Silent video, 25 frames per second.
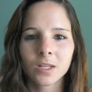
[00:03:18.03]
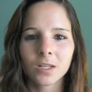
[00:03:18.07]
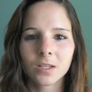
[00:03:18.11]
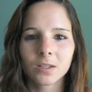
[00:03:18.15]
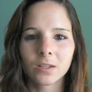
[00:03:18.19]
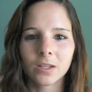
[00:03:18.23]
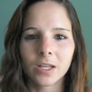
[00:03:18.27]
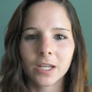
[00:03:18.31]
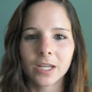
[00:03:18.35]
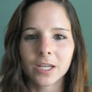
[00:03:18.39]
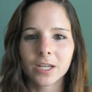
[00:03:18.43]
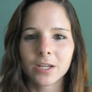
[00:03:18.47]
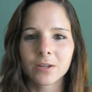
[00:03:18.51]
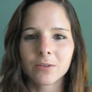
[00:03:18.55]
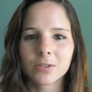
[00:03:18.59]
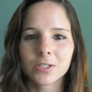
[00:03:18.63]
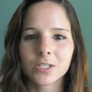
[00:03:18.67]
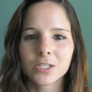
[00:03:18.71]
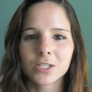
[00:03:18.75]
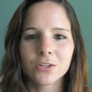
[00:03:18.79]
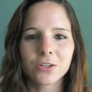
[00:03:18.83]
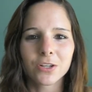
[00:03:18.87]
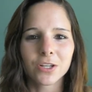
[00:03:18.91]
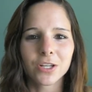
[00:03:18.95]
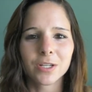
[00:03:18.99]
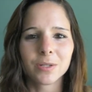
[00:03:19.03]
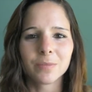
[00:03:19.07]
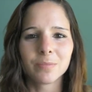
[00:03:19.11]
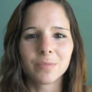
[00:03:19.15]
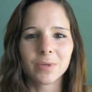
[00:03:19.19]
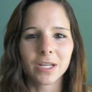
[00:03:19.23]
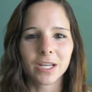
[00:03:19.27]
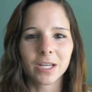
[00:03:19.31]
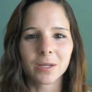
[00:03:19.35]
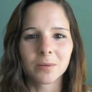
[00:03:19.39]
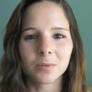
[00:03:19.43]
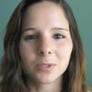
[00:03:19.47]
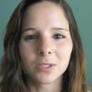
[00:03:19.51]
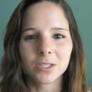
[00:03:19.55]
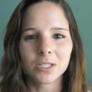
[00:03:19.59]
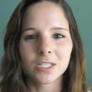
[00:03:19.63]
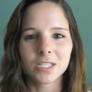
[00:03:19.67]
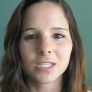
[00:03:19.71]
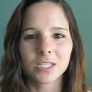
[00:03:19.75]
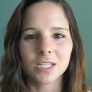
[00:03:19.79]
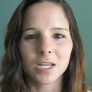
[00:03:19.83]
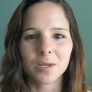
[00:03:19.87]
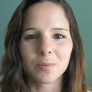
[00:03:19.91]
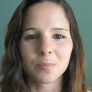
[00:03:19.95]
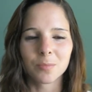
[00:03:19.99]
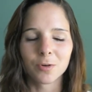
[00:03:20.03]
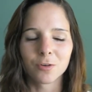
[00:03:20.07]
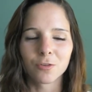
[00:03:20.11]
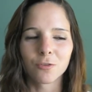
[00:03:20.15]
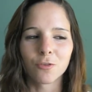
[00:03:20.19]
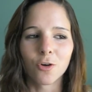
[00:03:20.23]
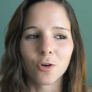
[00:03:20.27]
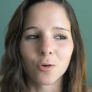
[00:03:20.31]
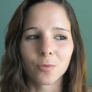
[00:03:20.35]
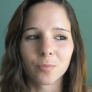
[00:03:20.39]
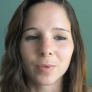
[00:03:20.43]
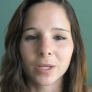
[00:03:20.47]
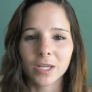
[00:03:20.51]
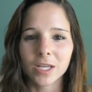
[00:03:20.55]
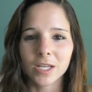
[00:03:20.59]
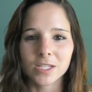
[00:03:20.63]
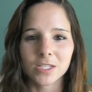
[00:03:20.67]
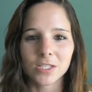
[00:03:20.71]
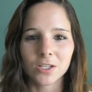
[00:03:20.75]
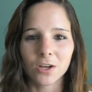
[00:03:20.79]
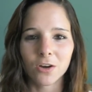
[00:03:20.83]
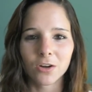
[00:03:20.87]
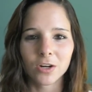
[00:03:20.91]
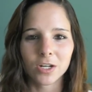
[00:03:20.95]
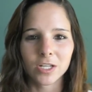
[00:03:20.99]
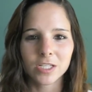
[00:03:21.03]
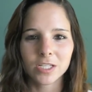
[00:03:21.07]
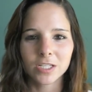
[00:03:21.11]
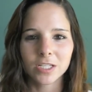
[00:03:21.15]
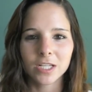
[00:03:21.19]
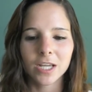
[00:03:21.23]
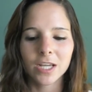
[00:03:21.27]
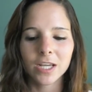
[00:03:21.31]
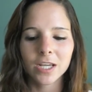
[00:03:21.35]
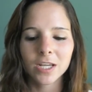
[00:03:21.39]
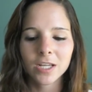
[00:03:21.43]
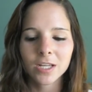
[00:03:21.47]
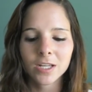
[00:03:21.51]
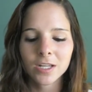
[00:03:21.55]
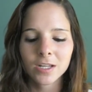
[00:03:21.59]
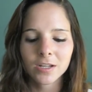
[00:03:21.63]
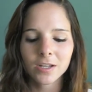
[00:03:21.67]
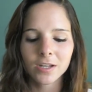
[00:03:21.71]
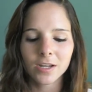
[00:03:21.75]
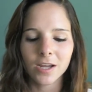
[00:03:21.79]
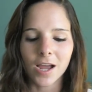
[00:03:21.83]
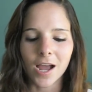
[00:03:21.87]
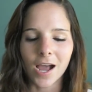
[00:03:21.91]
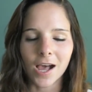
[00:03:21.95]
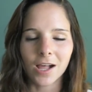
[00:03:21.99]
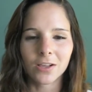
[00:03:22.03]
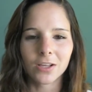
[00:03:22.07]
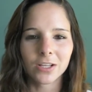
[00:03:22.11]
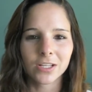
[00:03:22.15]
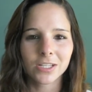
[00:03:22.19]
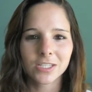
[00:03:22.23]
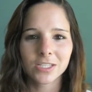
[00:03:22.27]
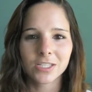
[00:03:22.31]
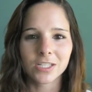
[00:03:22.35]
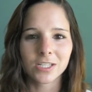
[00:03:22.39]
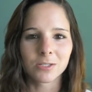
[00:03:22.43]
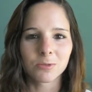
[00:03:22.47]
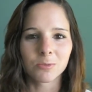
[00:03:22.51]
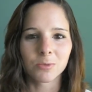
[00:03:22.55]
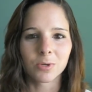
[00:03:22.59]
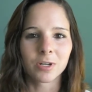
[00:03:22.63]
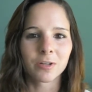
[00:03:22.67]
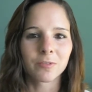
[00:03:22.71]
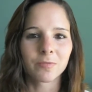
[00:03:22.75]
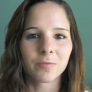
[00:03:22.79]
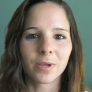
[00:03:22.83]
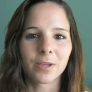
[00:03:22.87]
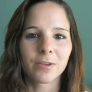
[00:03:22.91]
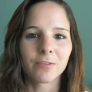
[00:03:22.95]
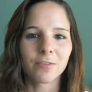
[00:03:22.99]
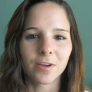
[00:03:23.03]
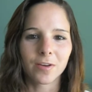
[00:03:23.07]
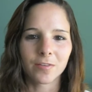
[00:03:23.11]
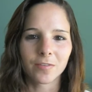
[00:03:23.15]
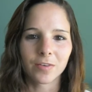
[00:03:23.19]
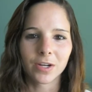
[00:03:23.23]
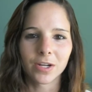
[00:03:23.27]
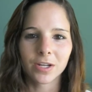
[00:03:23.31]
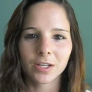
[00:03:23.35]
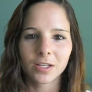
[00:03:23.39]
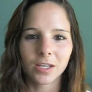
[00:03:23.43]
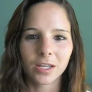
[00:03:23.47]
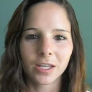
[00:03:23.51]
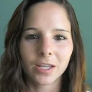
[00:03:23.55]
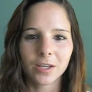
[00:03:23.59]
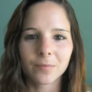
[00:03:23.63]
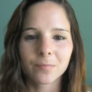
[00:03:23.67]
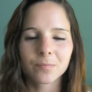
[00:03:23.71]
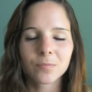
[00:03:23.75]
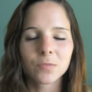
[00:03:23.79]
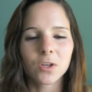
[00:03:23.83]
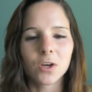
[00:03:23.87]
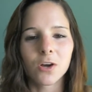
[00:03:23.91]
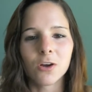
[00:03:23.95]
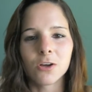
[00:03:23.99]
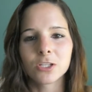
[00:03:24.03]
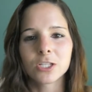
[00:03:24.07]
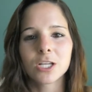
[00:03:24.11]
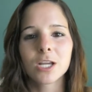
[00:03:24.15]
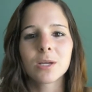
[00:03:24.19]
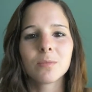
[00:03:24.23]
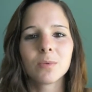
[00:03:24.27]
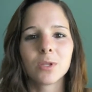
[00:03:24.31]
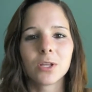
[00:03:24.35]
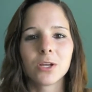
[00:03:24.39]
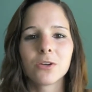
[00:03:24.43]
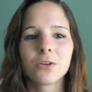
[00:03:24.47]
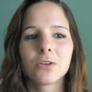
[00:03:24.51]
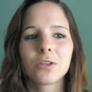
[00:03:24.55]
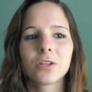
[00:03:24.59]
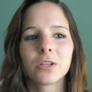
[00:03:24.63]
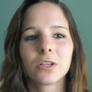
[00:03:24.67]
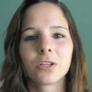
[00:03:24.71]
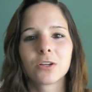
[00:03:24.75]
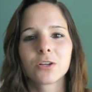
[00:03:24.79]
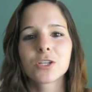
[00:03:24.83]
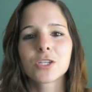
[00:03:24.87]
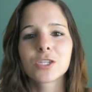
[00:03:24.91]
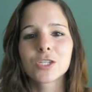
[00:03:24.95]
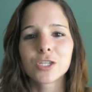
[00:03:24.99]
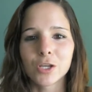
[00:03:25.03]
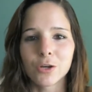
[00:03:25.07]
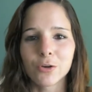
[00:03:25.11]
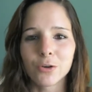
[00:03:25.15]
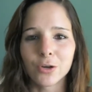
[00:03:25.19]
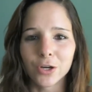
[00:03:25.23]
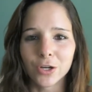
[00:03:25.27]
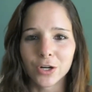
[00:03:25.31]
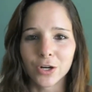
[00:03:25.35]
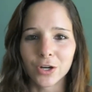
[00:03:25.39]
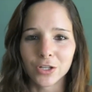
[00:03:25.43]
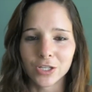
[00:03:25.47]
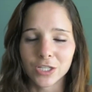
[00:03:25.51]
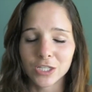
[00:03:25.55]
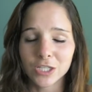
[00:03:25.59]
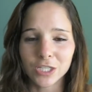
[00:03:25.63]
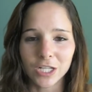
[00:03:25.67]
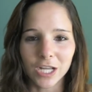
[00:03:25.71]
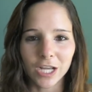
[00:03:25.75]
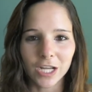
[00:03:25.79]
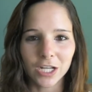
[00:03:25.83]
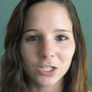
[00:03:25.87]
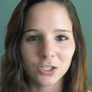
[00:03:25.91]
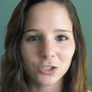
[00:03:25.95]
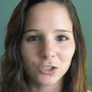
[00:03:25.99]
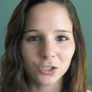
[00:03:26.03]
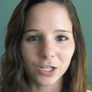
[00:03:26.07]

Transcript: Like, it was still good being able to see him perform because, honestly, Alex is one of my favorite, like, All Time Low, they're so good on stage.